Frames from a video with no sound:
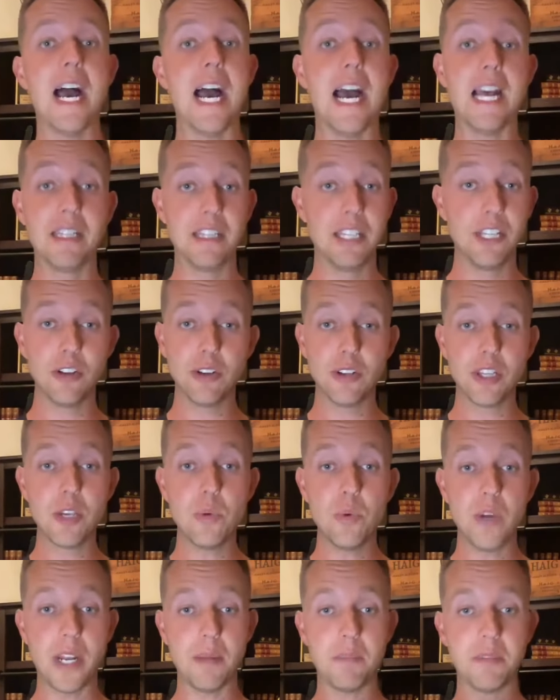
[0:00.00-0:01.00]
I literally
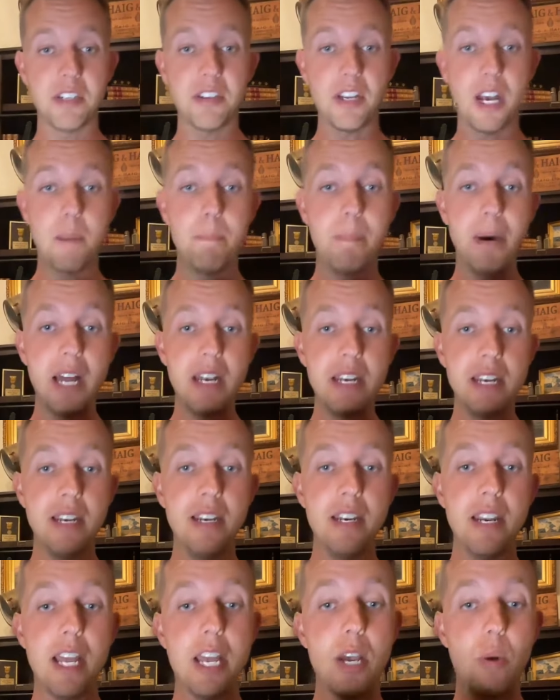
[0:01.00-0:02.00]
went up to a
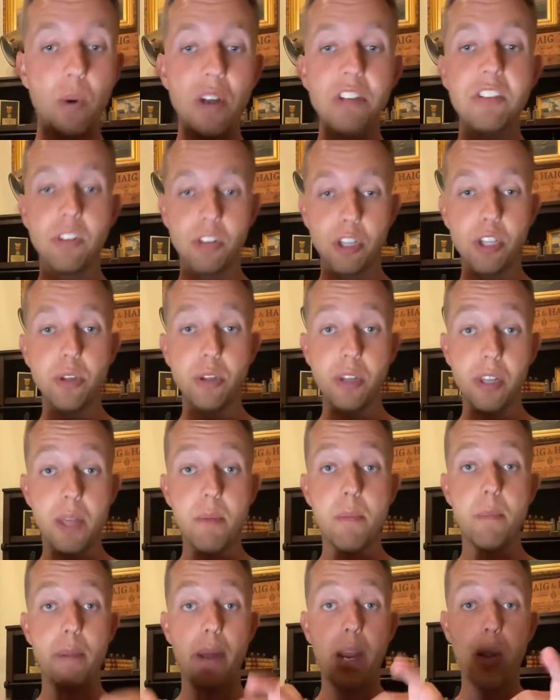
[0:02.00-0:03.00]
button. It wasn't
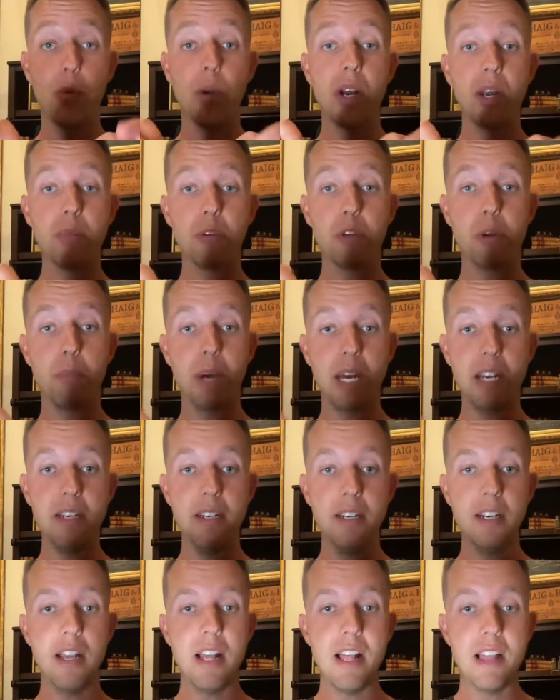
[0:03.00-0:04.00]
Lululemon, but I went up to a
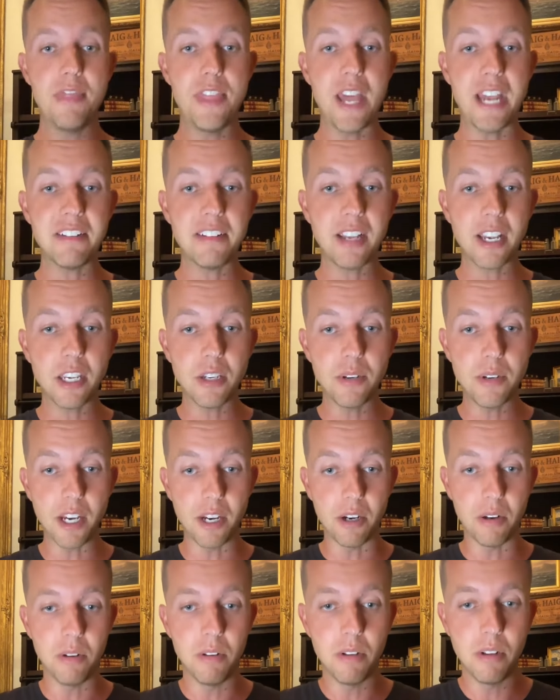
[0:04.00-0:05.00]
button. That's how you
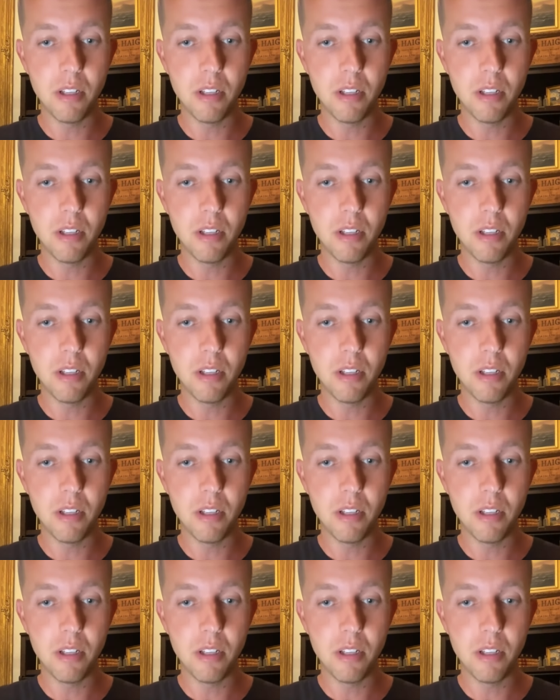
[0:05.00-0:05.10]
know.